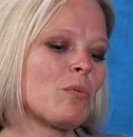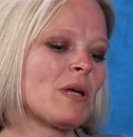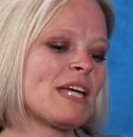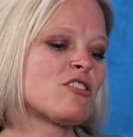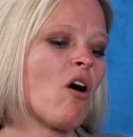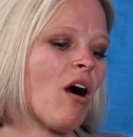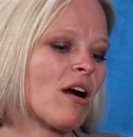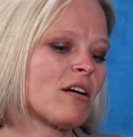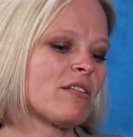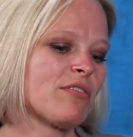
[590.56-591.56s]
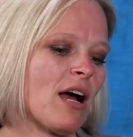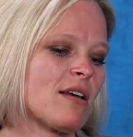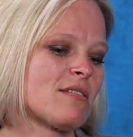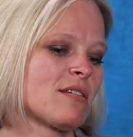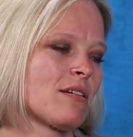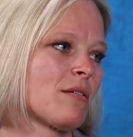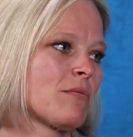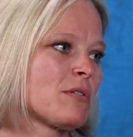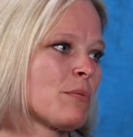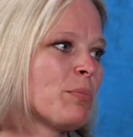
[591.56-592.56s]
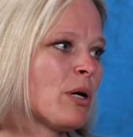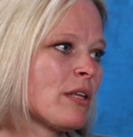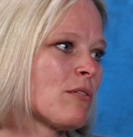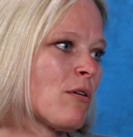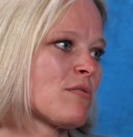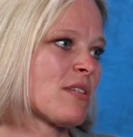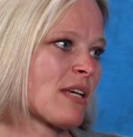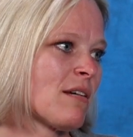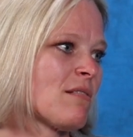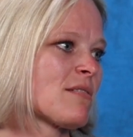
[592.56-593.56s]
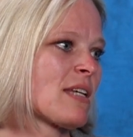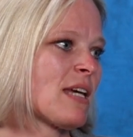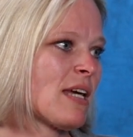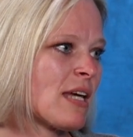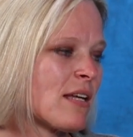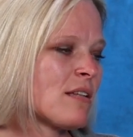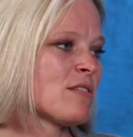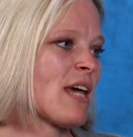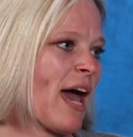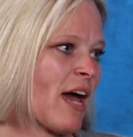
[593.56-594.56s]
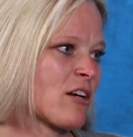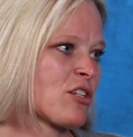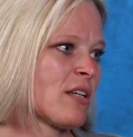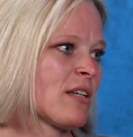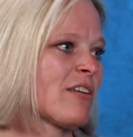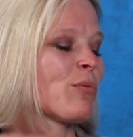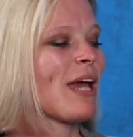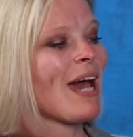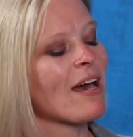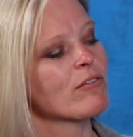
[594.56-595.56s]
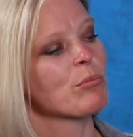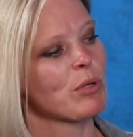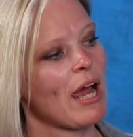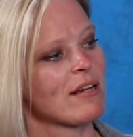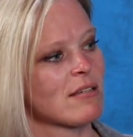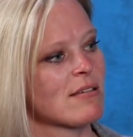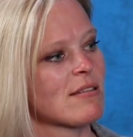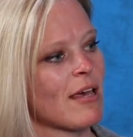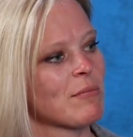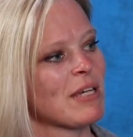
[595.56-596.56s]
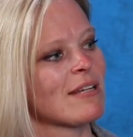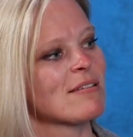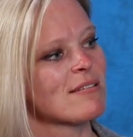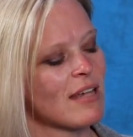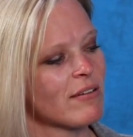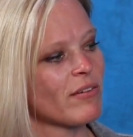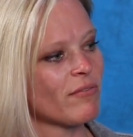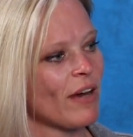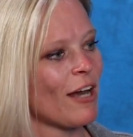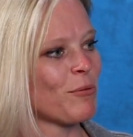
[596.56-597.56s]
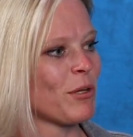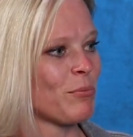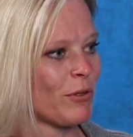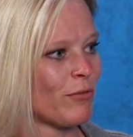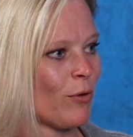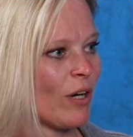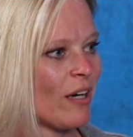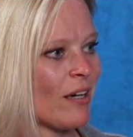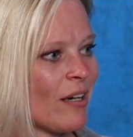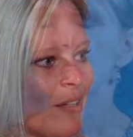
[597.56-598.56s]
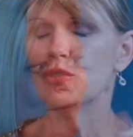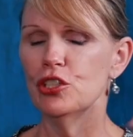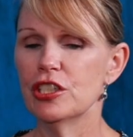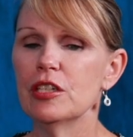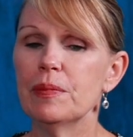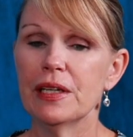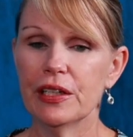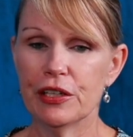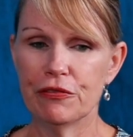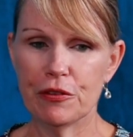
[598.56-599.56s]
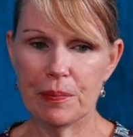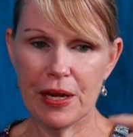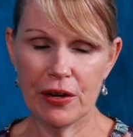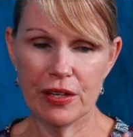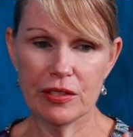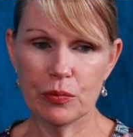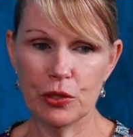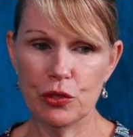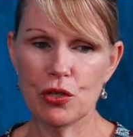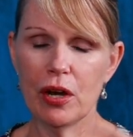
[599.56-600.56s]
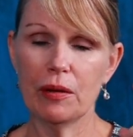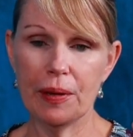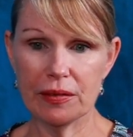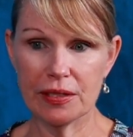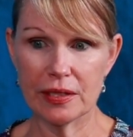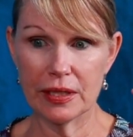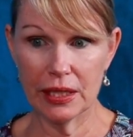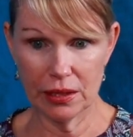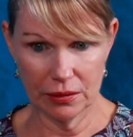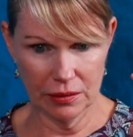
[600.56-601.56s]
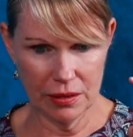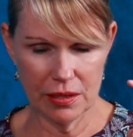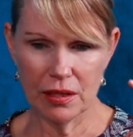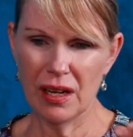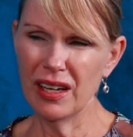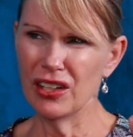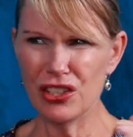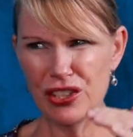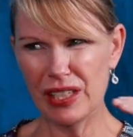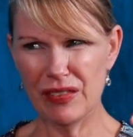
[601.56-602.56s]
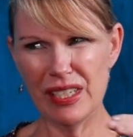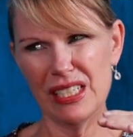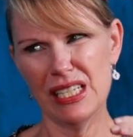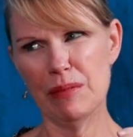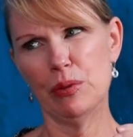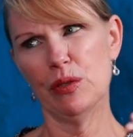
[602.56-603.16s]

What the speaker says: it's harder for us to put those skills into action if we haven't practiced them in a safe environment before. So just to be clear for parents, when you talk about skills, could you give an example